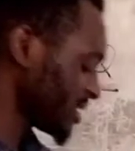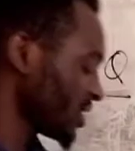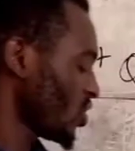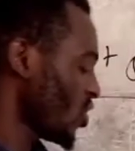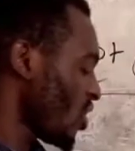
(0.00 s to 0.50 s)

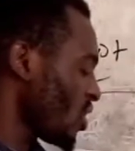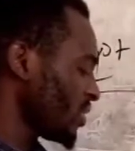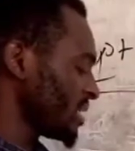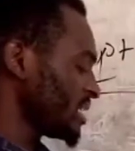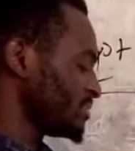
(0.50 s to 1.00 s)
all
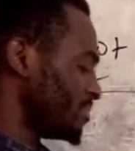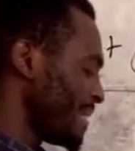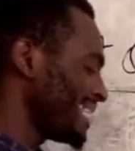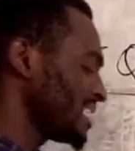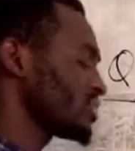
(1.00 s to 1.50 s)
the
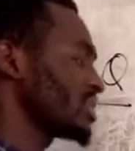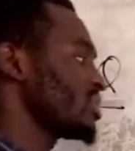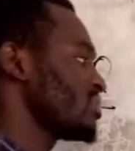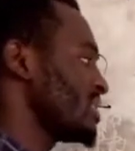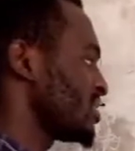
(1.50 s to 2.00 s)
many
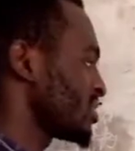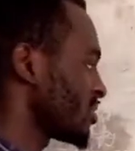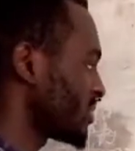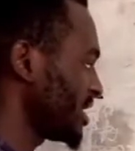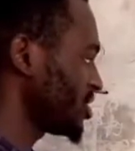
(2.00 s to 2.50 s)
trigonometric
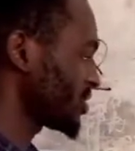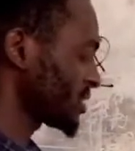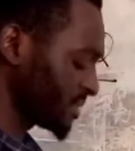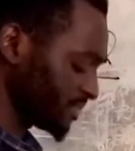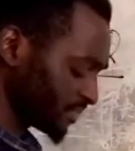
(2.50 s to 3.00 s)
ratios
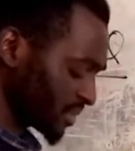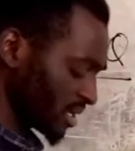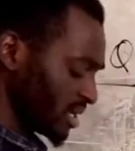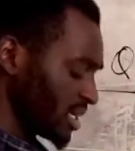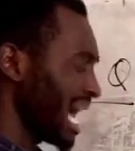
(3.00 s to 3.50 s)

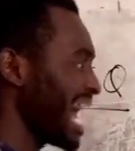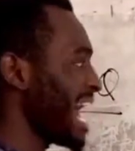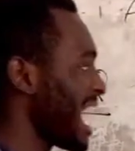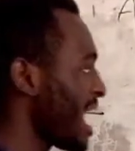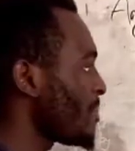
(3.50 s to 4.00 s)

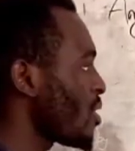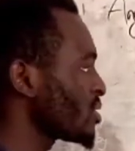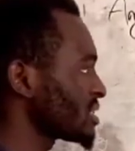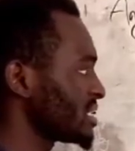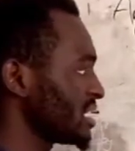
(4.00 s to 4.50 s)
are
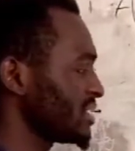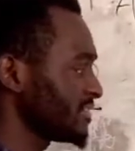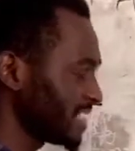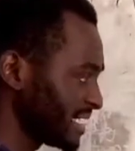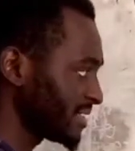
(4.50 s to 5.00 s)
positive
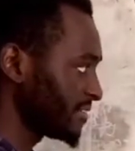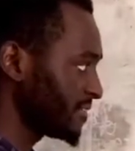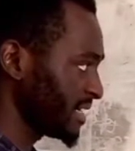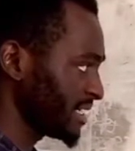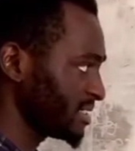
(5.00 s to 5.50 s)
in the
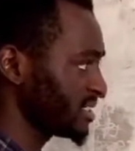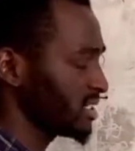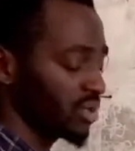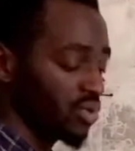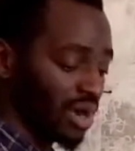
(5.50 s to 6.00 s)
first
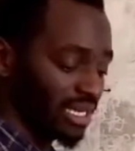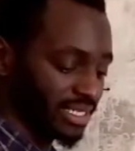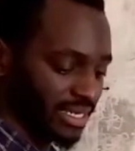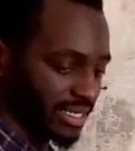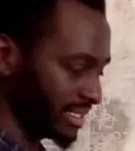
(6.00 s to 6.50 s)

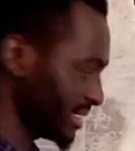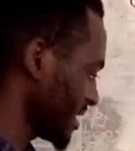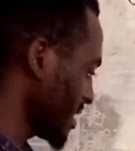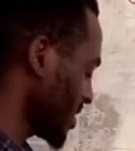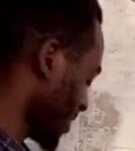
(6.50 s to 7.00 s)
quadrant.
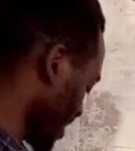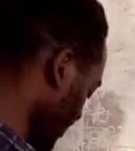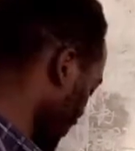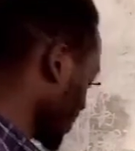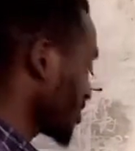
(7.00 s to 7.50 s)
Okay?
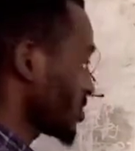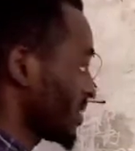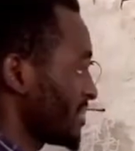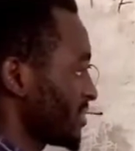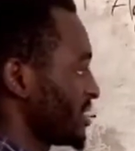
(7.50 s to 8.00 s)
So what
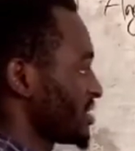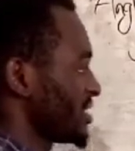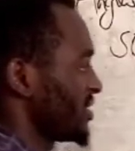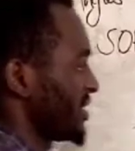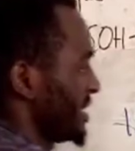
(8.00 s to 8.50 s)
I'm going to
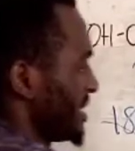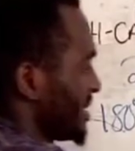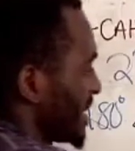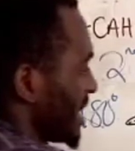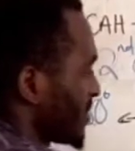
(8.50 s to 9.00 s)
do is
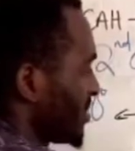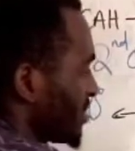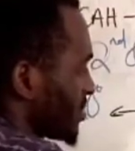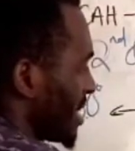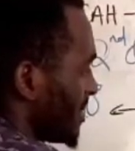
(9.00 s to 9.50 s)
I'm going to
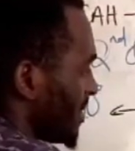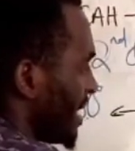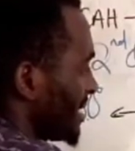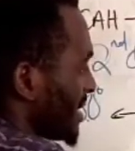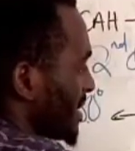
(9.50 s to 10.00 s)
wrap
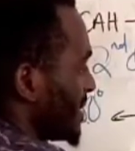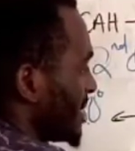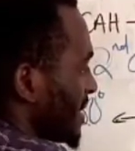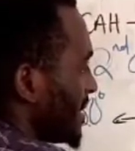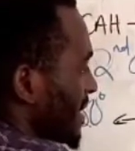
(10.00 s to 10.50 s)
that,
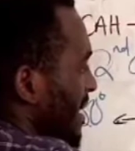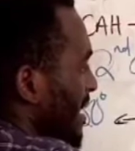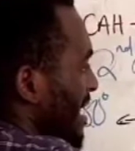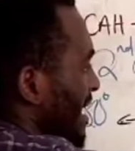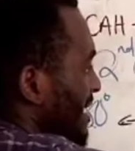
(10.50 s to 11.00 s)

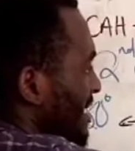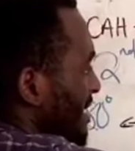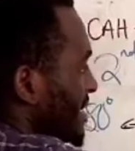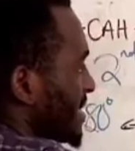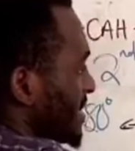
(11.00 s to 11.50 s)
and
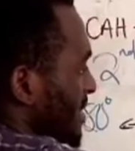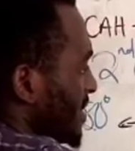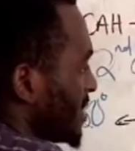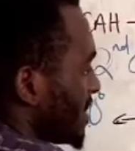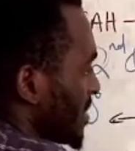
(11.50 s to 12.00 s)

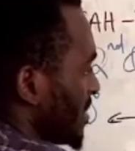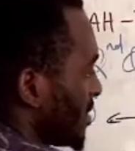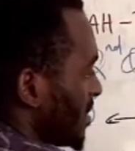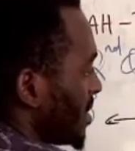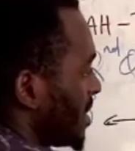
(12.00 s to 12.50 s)

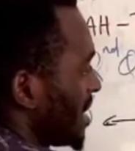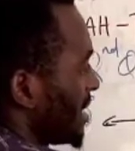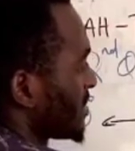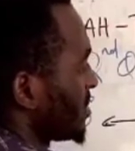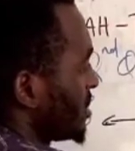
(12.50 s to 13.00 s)

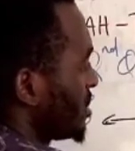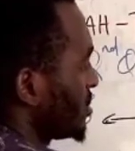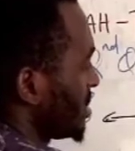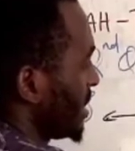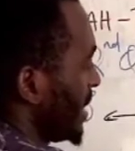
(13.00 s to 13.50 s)
I'm going to
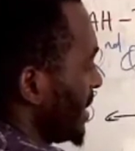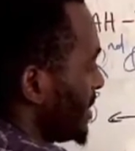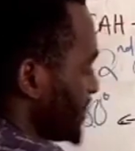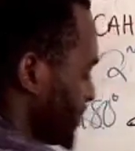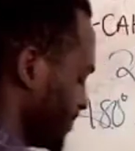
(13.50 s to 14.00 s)
say